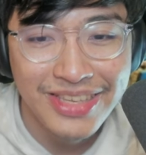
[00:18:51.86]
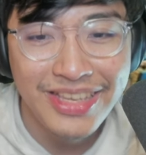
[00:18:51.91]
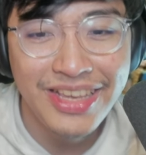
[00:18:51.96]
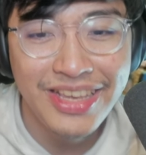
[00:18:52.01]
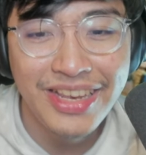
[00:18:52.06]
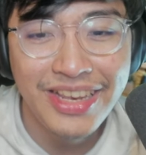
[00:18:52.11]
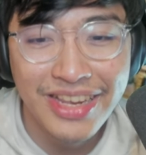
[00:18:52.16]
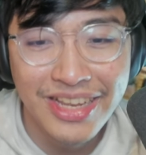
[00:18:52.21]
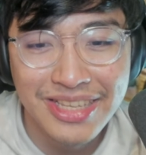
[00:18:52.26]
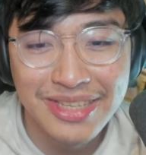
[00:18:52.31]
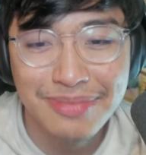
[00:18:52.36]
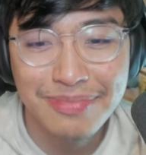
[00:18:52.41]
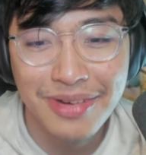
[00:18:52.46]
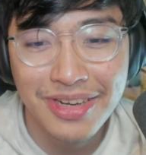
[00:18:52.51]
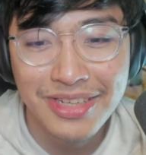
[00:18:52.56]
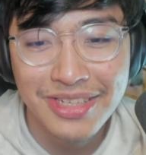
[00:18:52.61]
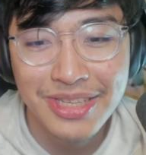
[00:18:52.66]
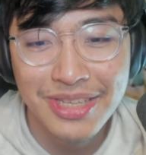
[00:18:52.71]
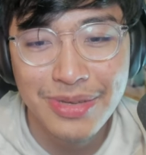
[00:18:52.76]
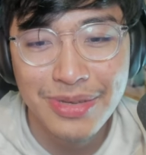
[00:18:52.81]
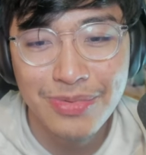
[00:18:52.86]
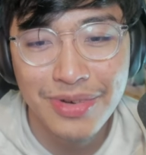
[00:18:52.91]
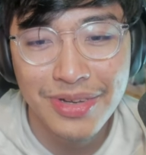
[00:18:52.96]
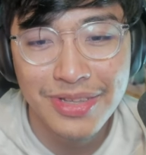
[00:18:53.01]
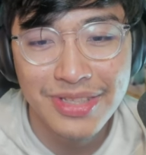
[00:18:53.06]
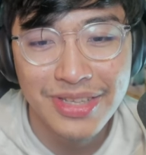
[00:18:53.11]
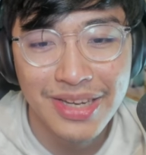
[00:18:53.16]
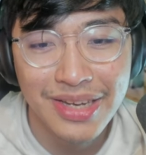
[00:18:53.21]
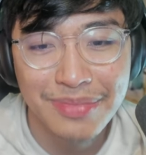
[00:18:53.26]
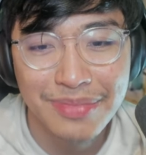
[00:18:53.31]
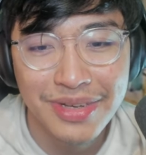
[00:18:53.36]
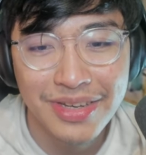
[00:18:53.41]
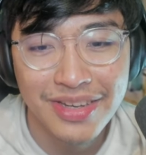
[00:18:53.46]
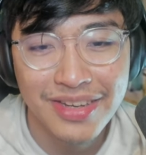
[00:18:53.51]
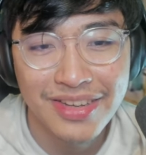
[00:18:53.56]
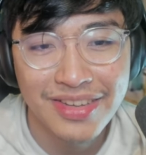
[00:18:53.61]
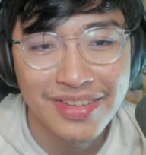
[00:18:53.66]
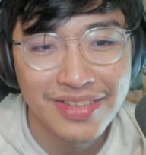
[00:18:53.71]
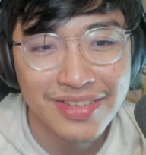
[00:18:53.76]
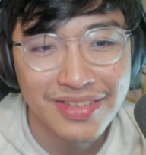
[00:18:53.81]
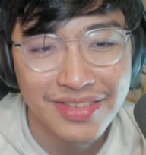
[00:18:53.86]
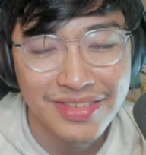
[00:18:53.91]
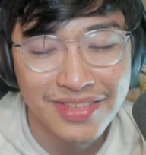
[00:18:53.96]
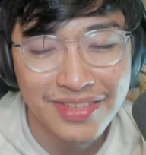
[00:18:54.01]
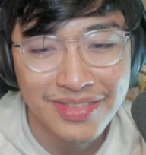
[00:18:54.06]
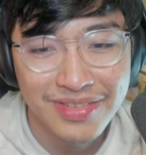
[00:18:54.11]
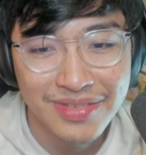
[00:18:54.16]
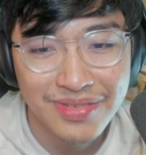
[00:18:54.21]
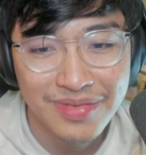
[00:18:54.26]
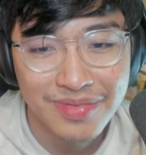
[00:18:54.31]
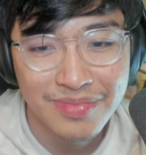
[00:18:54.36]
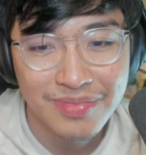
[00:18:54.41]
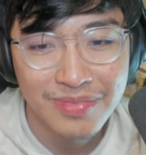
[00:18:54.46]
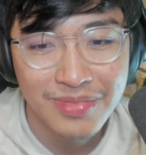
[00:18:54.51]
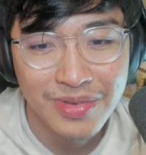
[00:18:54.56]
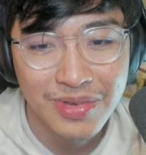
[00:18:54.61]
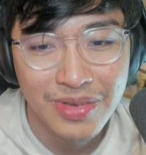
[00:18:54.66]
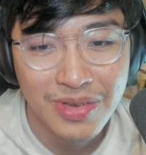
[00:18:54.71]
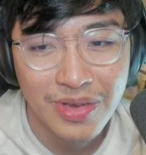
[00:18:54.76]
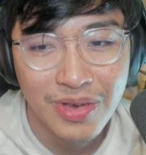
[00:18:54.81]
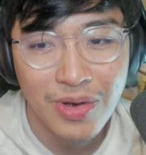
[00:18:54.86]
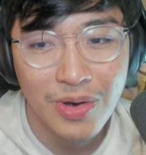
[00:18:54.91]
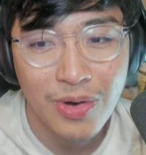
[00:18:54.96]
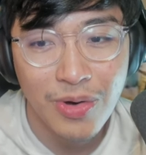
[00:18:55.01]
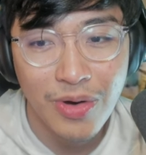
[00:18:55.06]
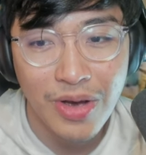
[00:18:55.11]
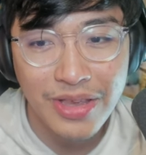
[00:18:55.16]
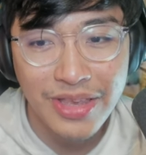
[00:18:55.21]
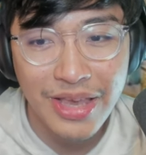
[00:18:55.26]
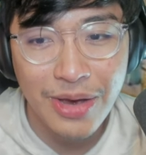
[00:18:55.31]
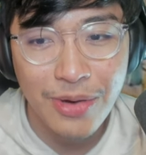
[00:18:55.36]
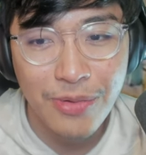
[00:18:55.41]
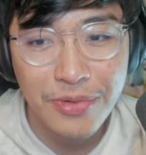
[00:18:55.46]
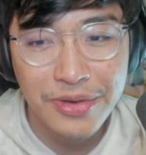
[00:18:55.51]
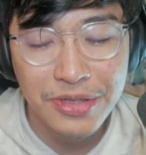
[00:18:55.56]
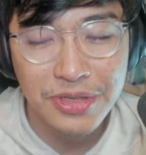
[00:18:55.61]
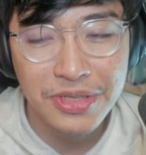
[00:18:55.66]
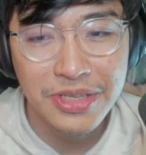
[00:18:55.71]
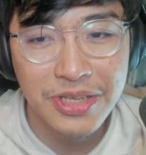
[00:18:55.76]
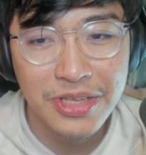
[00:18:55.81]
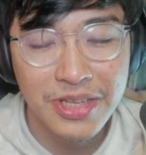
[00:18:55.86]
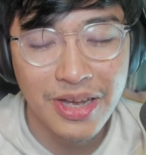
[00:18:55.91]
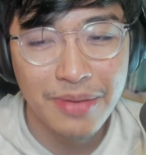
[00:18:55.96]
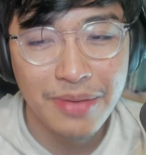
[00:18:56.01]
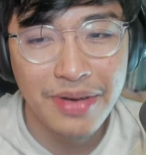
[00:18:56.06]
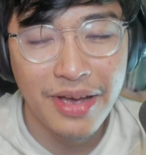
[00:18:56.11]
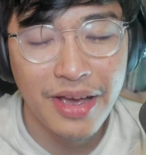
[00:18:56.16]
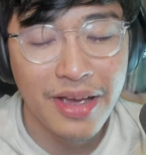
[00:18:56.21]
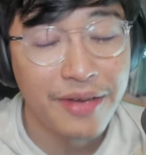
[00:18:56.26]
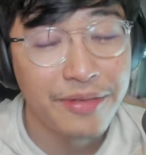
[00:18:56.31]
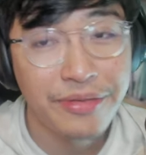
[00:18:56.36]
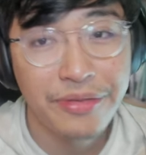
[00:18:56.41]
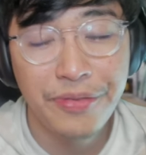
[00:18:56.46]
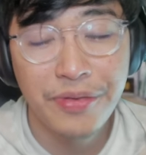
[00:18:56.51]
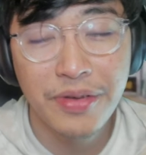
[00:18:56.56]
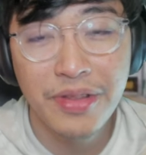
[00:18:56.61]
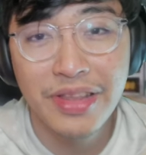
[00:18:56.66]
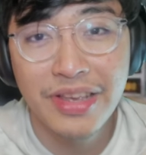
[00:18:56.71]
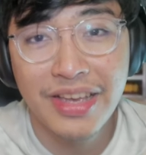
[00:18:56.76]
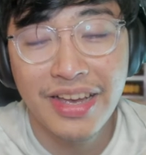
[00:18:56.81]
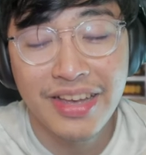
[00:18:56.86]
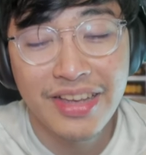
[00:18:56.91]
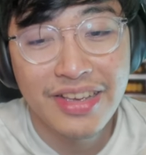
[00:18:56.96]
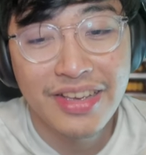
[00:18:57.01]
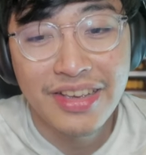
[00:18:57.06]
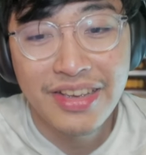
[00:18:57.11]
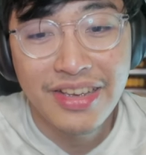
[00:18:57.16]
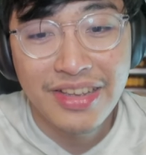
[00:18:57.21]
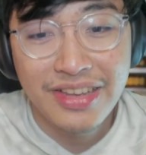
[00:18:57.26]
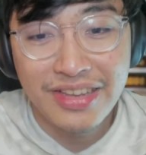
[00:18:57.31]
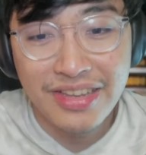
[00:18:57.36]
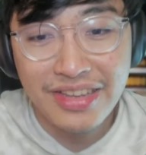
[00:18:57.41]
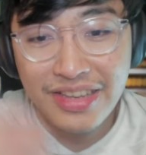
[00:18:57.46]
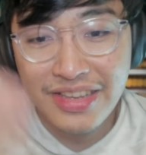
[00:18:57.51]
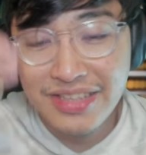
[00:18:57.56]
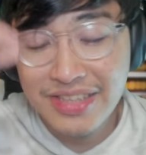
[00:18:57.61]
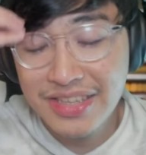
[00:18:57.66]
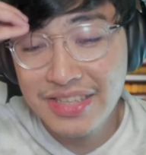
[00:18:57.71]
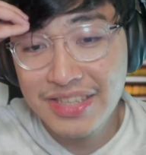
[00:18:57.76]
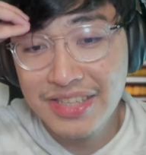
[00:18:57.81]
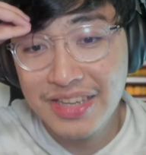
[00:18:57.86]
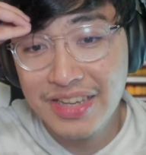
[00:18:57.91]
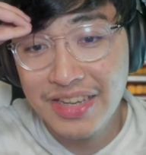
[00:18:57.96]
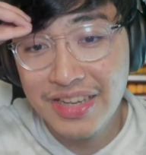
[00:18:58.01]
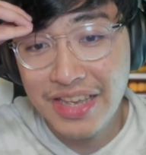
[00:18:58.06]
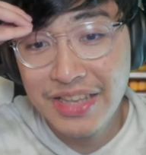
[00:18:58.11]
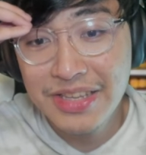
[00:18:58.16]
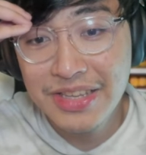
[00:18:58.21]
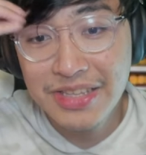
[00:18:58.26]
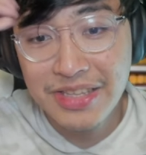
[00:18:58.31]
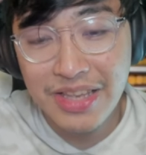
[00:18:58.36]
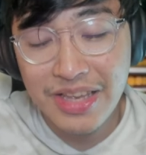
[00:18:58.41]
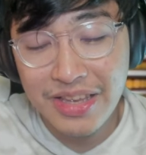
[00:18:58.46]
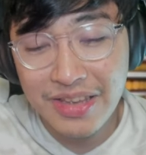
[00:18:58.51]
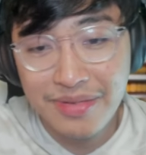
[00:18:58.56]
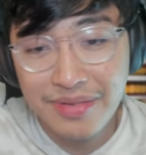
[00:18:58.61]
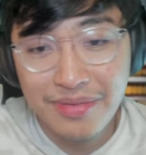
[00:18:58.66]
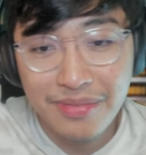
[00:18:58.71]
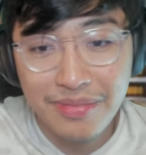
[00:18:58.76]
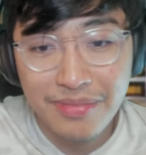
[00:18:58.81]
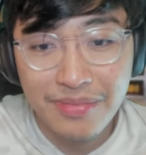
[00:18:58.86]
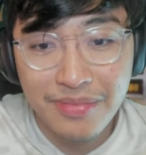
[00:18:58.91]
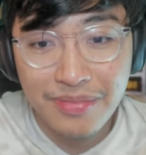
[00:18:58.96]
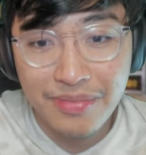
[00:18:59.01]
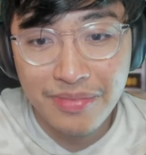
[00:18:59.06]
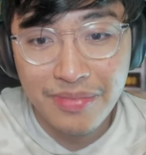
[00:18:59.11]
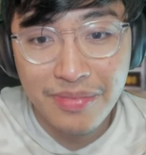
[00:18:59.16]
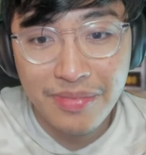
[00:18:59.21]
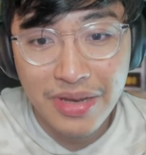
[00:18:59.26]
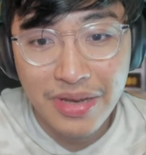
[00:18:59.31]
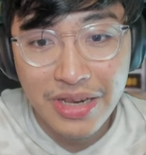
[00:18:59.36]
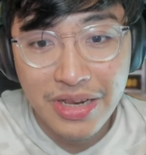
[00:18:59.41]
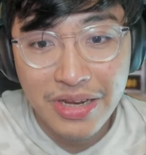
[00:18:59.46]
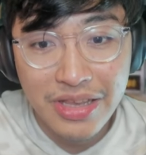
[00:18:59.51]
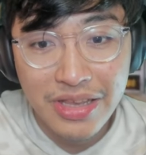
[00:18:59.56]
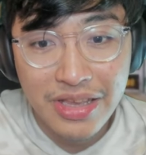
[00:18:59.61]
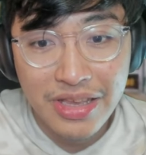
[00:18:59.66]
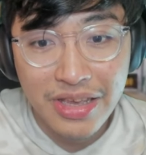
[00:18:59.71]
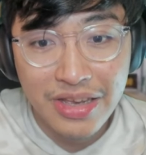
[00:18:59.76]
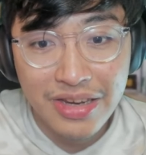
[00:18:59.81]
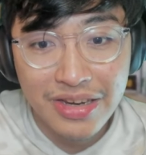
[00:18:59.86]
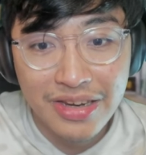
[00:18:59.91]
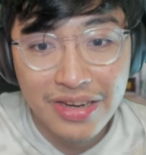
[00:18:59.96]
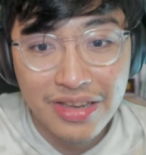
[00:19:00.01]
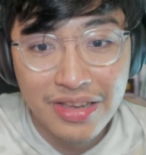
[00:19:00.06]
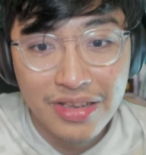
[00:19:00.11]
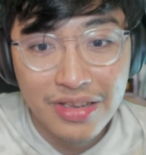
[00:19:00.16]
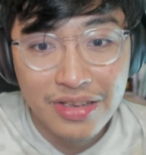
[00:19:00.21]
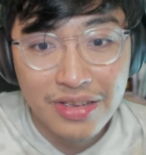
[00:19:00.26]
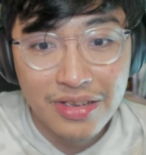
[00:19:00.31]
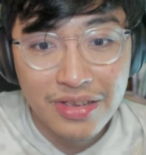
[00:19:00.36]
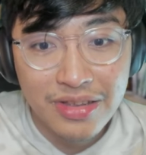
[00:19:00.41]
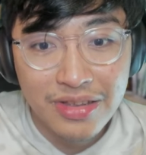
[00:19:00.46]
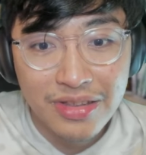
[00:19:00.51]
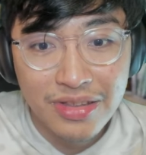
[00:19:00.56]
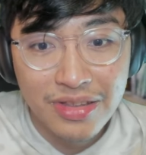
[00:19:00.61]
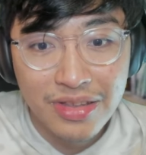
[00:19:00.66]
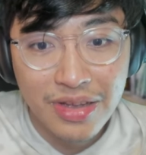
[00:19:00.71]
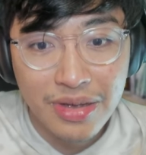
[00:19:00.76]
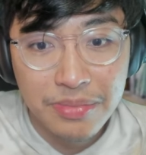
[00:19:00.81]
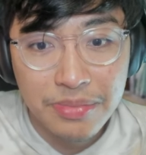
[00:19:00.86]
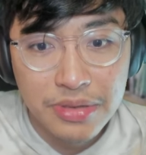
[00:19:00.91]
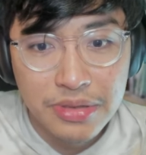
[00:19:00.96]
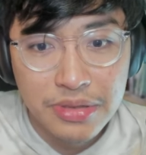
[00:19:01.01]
Eat as much as you want, Tama. Oh, I can't wait to see Tama. I have a feeling this is instinct. But at the end, Tama